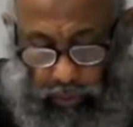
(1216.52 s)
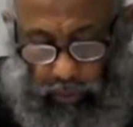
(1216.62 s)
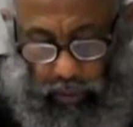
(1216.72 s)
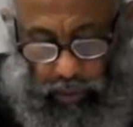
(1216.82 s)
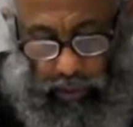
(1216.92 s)

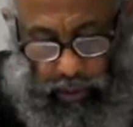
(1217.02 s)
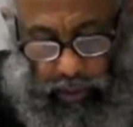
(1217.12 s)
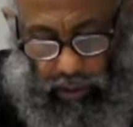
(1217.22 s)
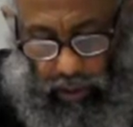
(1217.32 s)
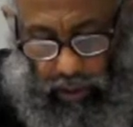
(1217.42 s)
between
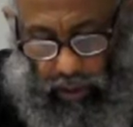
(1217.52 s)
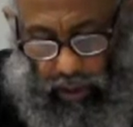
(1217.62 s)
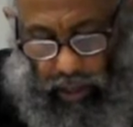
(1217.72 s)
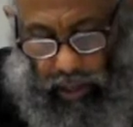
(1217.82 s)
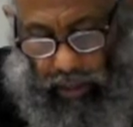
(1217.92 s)

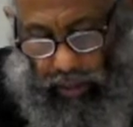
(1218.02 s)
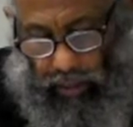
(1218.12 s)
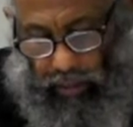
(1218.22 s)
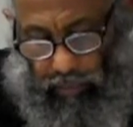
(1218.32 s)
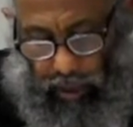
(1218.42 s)

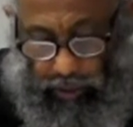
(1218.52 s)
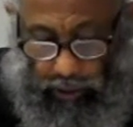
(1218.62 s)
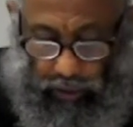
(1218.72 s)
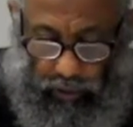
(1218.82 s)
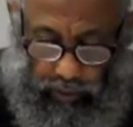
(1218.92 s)
the
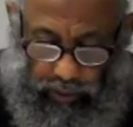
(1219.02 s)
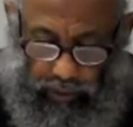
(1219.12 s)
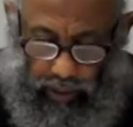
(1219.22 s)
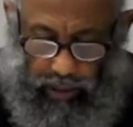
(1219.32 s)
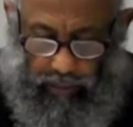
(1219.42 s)
partners of
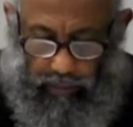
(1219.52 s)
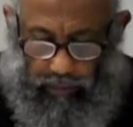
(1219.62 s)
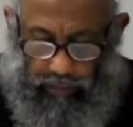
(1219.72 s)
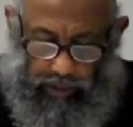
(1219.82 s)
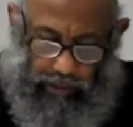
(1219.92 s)
this type
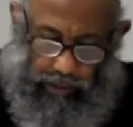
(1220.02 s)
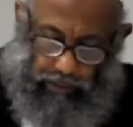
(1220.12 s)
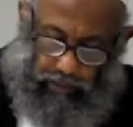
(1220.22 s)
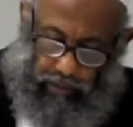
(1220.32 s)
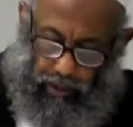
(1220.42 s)
of
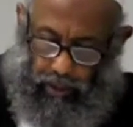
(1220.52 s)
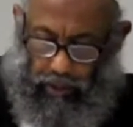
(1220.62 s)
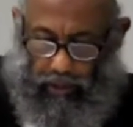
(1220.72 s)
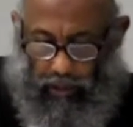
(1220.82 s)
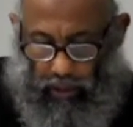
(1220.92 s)
partnership.
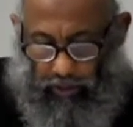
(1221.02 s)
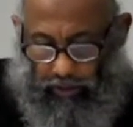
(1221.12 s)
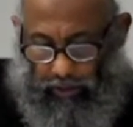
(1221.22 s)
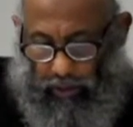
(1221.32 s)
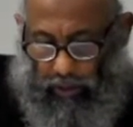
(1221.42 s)

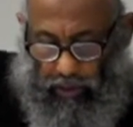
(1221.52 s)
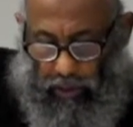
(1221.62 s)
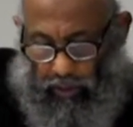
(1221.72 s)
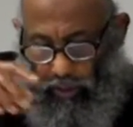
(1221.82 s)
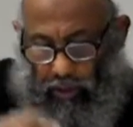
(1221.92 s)

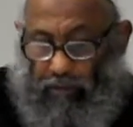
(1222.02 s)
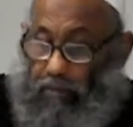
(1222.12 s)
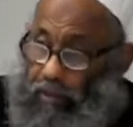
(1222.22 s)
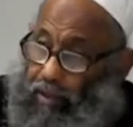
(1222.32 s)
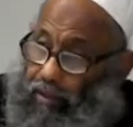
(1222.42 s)
Now, the
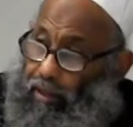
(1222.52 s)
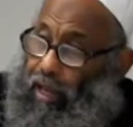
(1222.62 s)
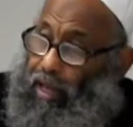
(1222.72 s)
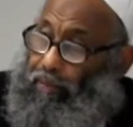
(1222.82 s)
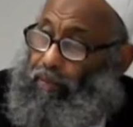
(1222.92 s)
third
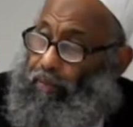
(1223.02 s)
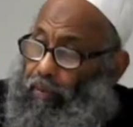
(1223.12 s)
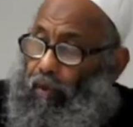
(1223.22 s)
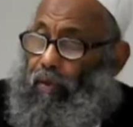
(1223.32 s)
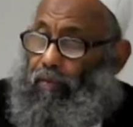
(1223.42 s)
type
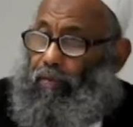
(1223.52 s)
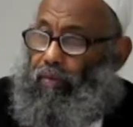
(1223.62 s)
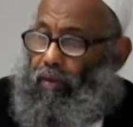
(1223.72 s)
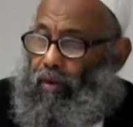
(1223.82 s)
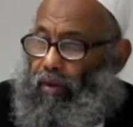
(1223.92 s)
of
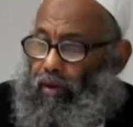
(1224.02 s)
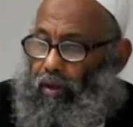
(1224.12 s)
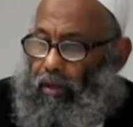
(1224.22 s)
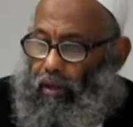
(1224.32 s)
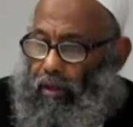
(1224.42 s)

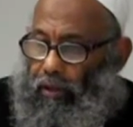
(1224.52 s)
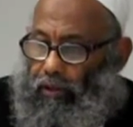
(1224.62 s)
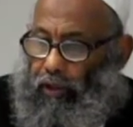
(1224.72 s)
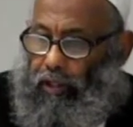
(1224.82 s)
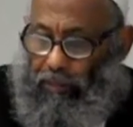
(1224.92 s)

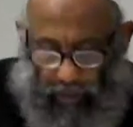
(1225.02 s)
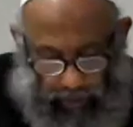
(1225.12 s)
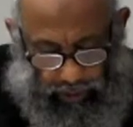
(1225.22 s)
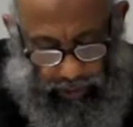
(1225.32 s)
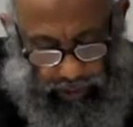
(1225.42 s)
trading
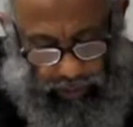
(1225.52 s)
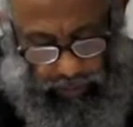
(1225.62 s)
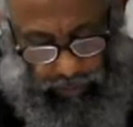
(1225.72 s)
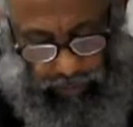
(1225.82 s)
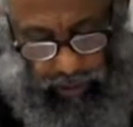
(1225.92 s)
partnership
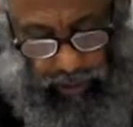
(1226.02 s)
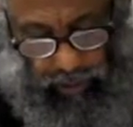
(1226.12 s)
is